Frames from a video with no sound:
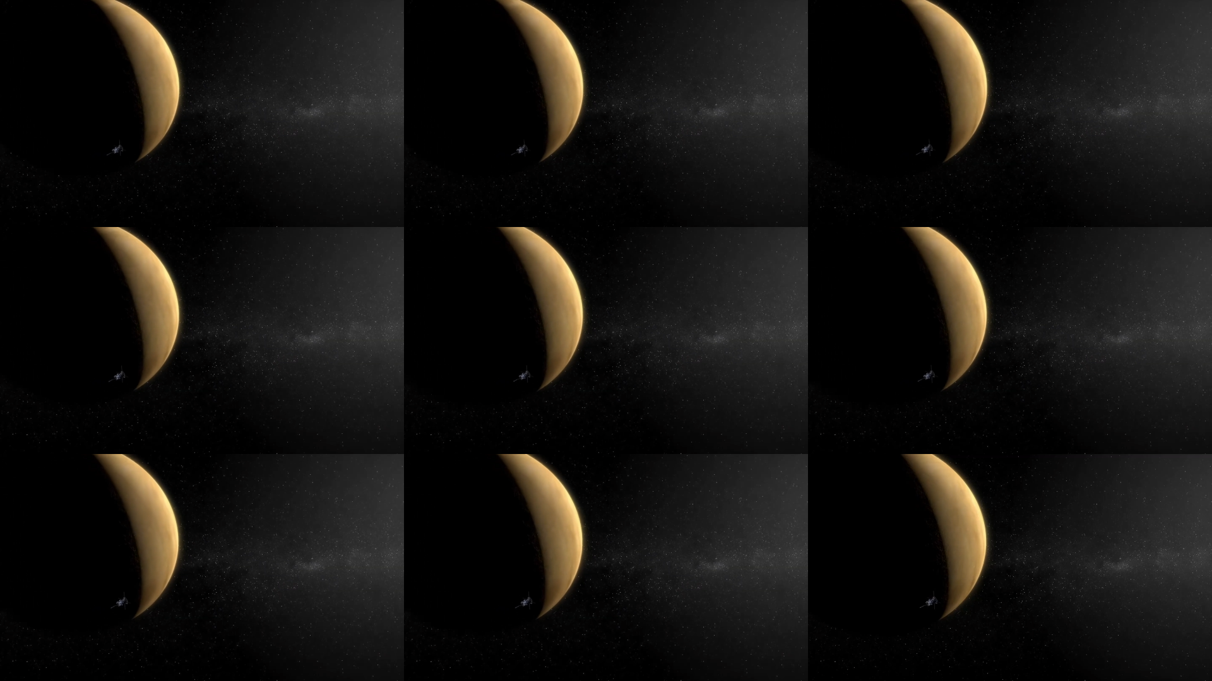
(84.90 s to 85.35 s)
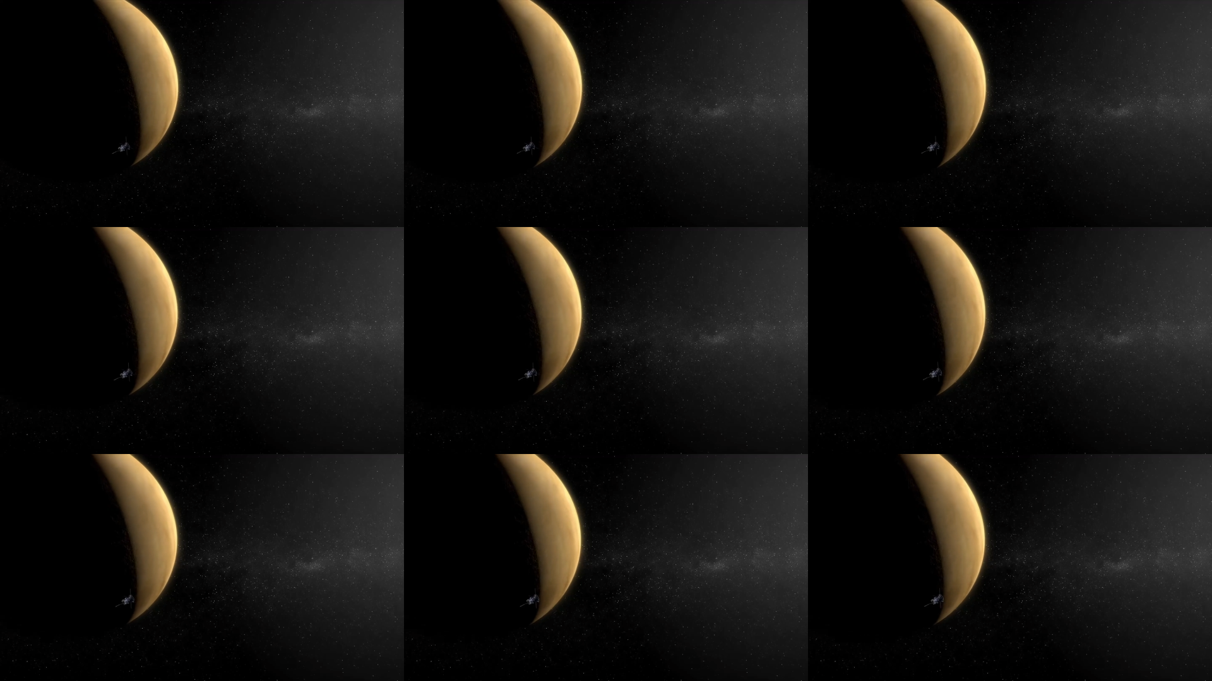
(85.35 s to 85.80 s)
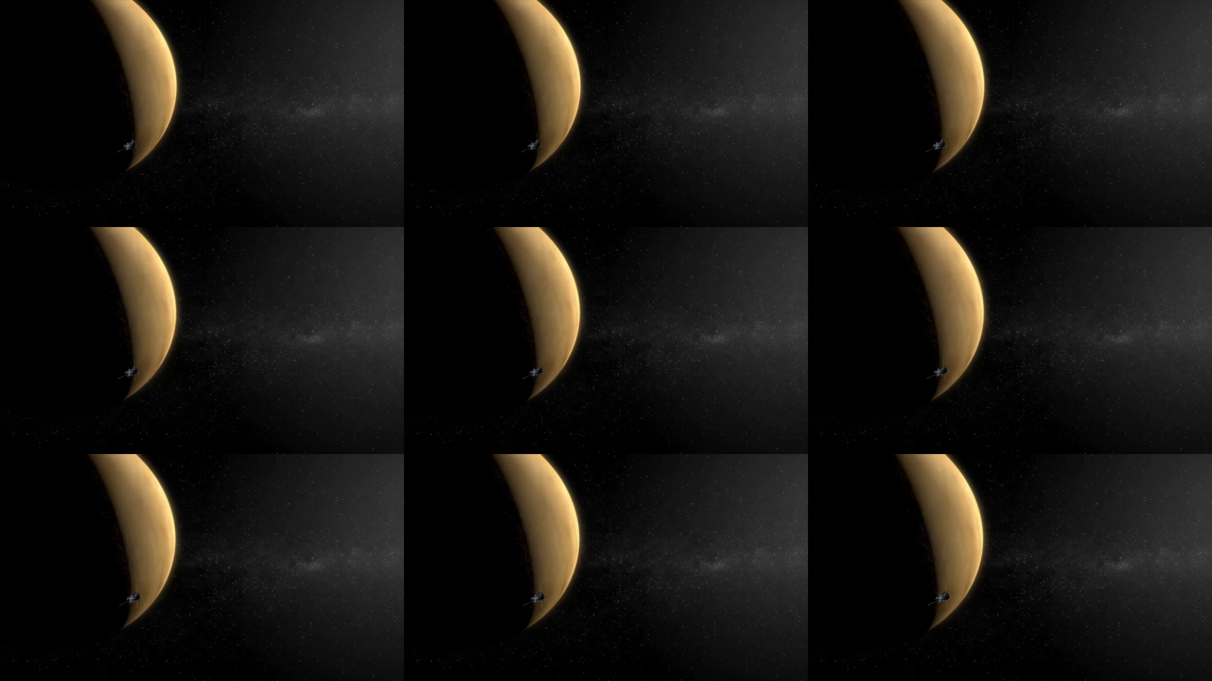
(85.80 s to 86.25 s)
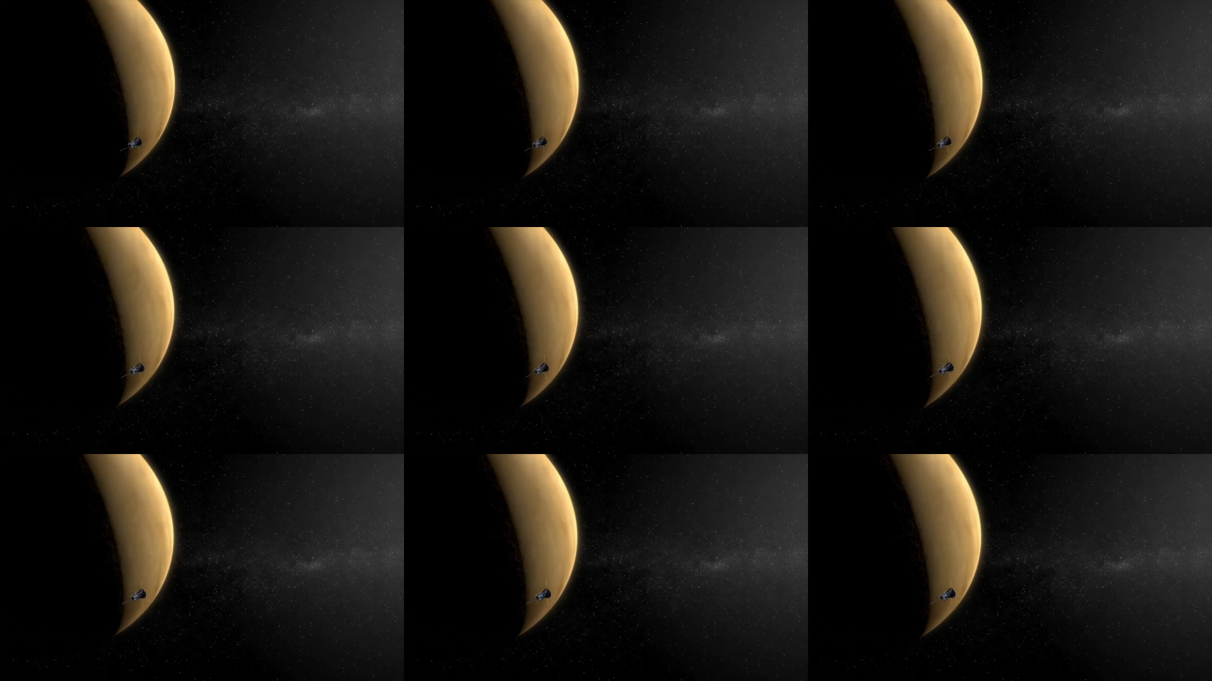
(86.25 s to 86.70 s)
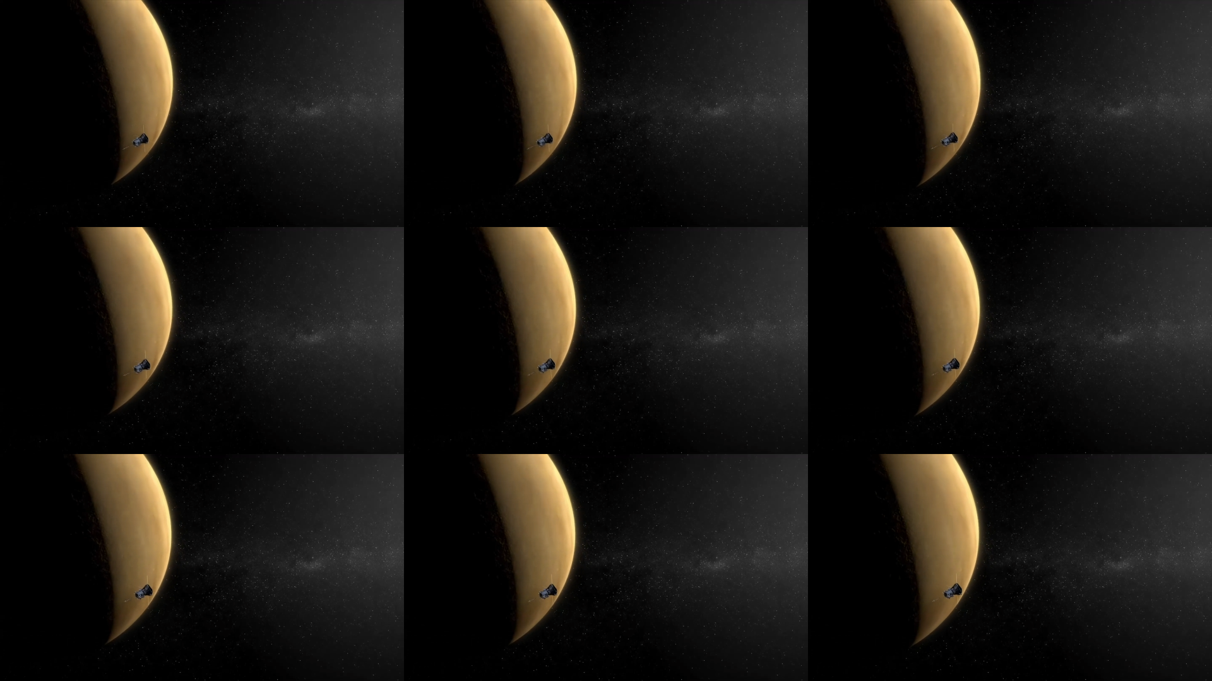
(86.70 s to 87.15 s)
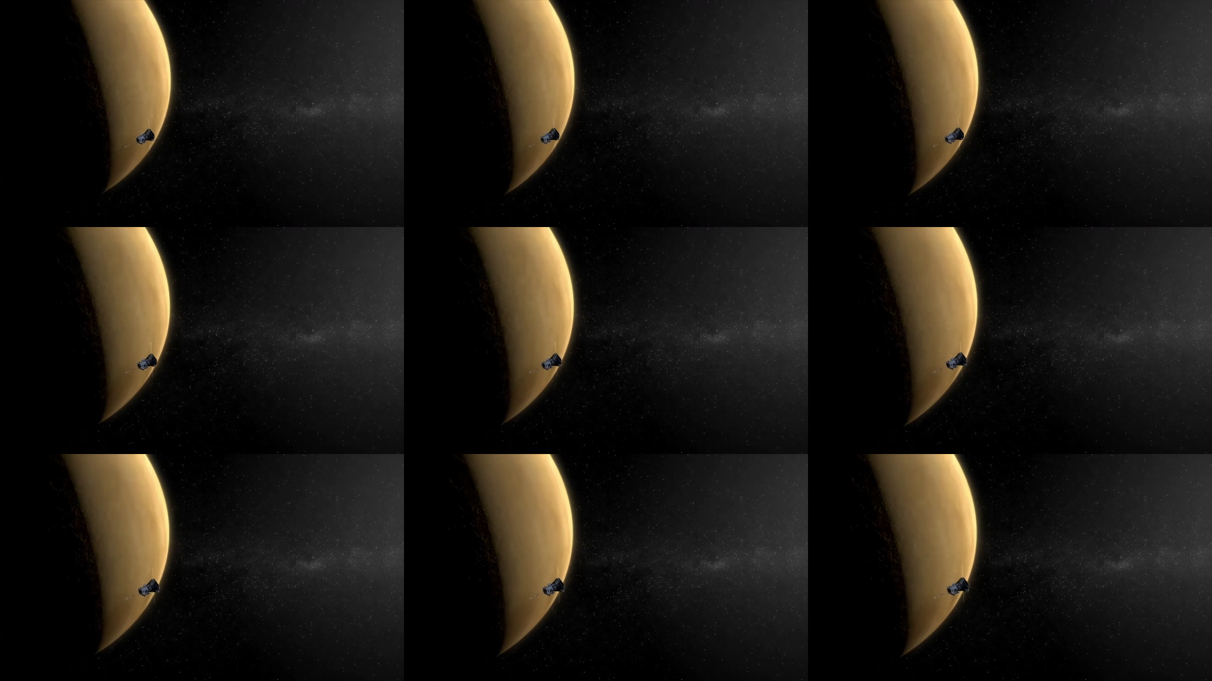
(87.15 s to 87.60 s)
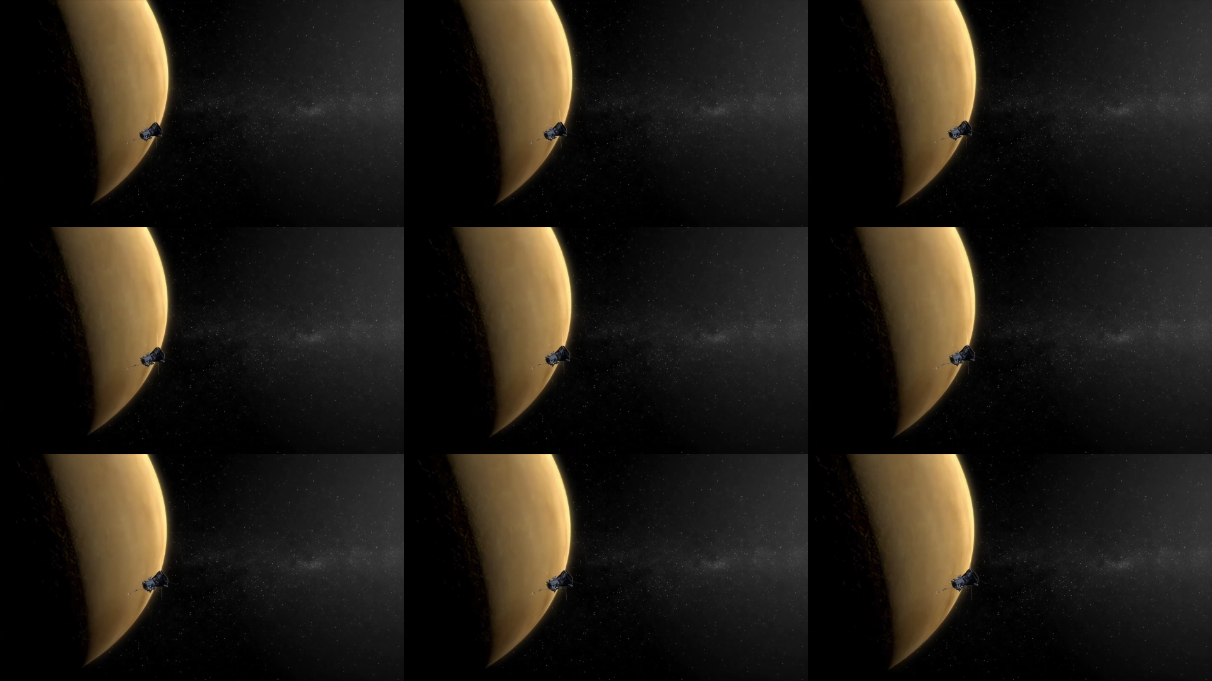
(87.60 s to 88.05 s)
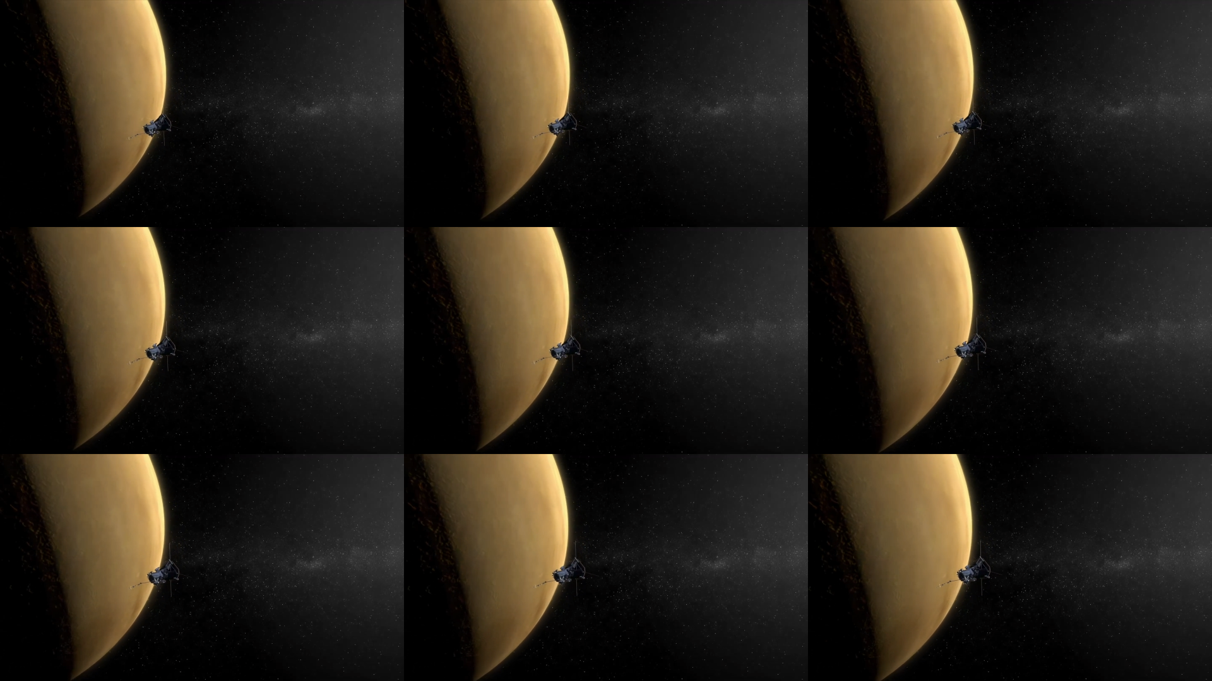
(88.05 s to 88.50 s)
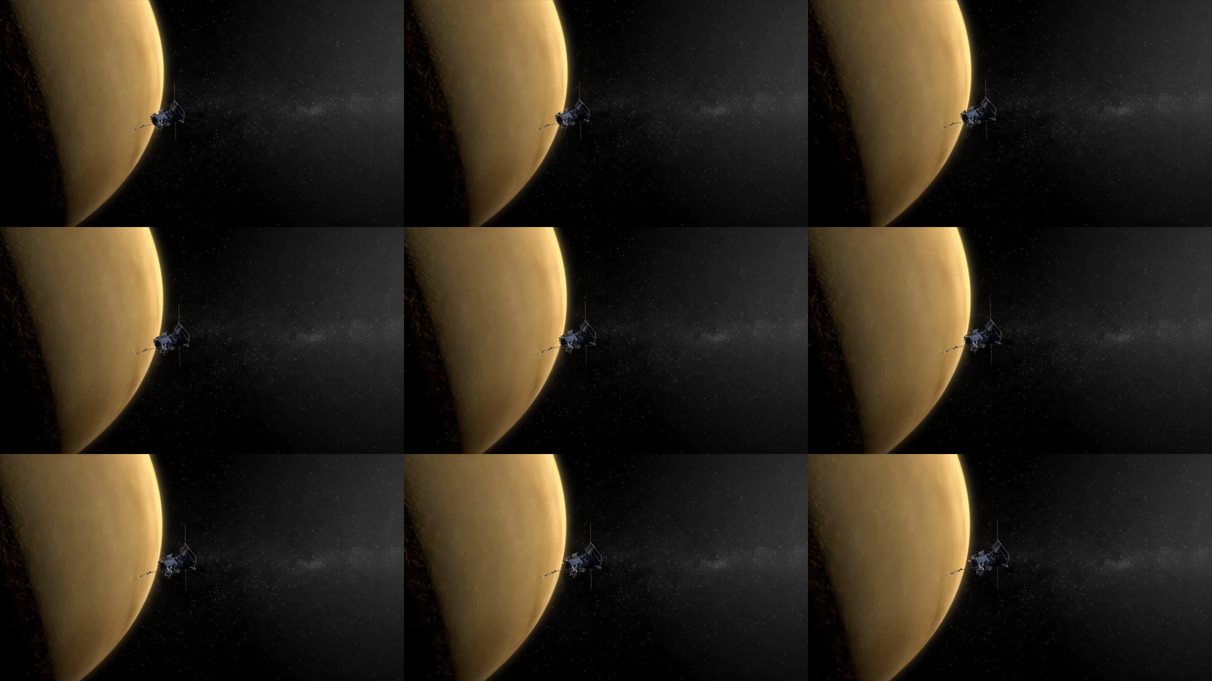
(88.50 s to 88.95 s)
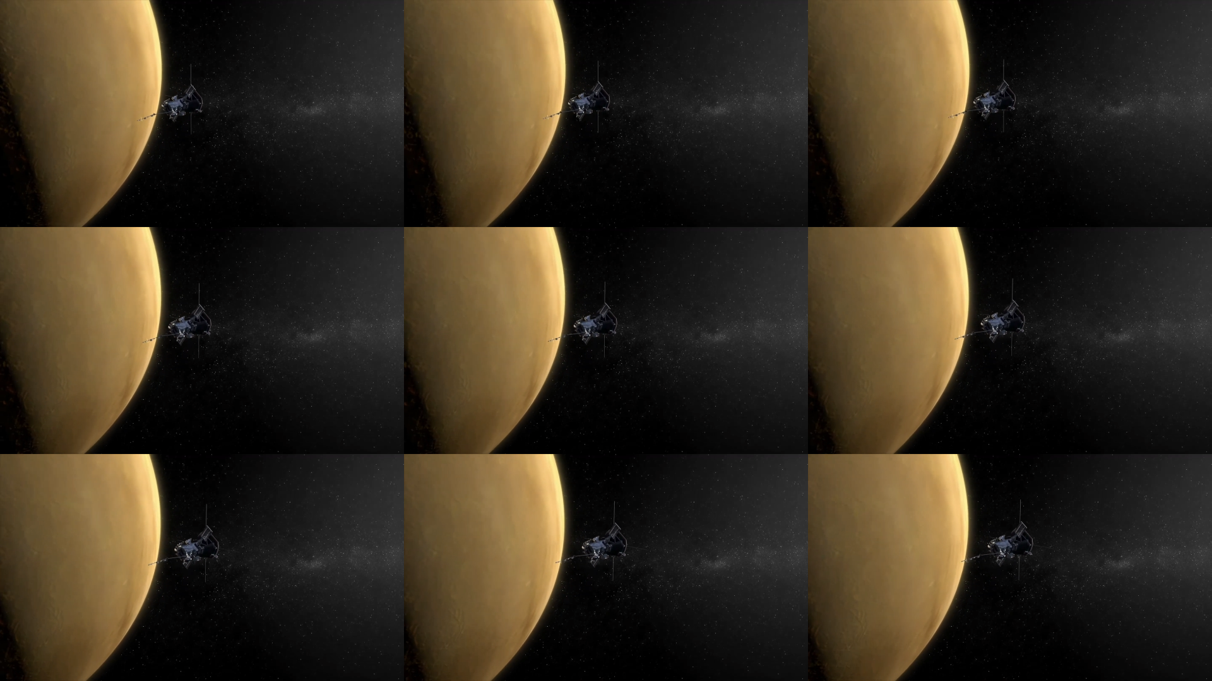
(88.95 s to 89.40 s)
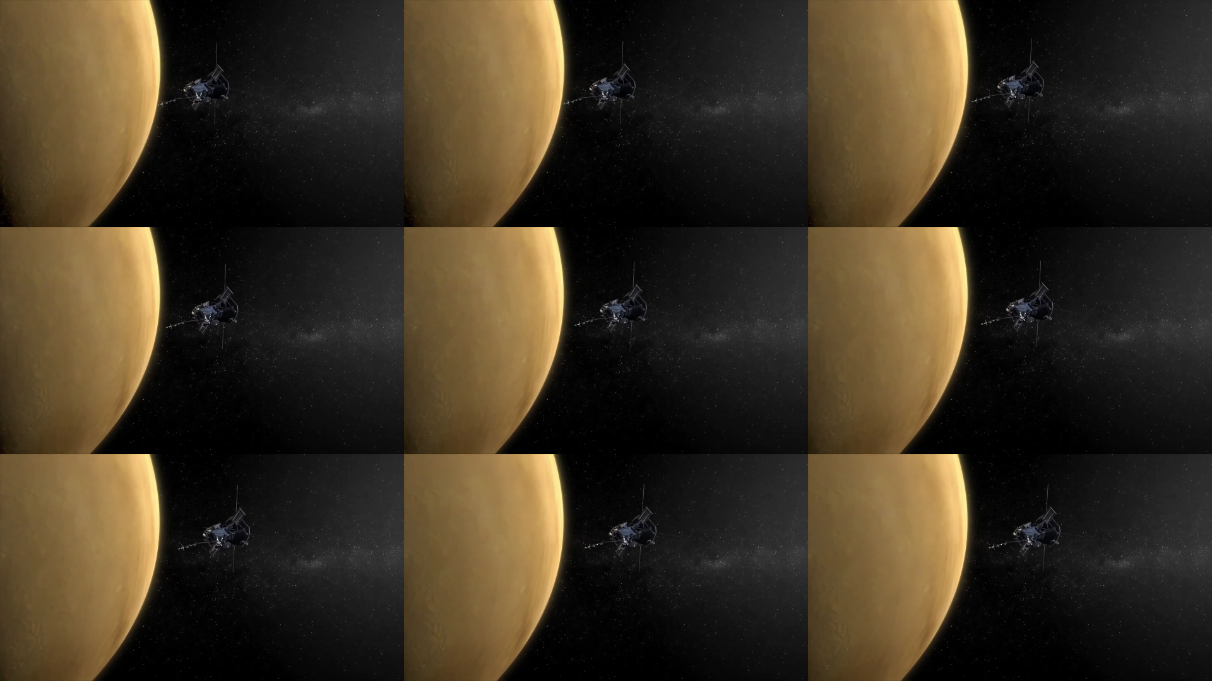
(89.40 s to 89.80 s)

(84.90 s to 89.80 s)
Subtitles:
Nobody's mouth can be seen.